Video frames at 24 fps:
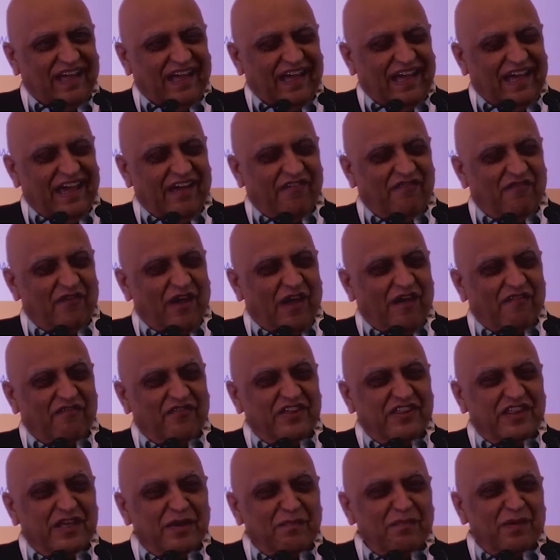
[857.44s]
If
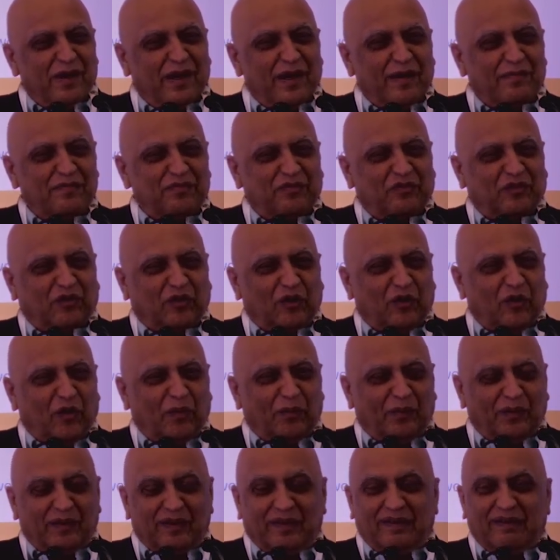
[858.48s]
everything becomes
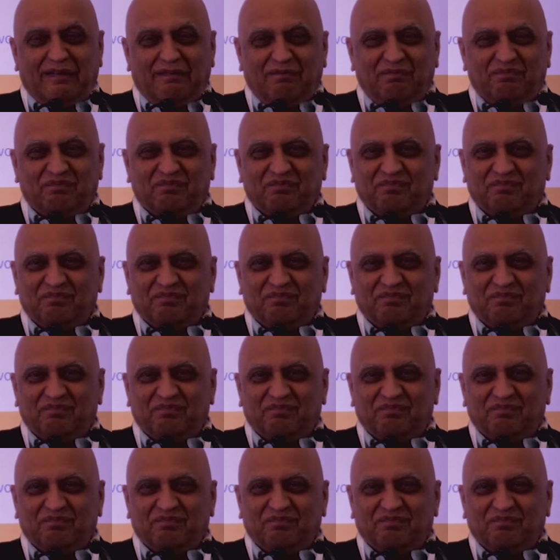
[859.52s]
global,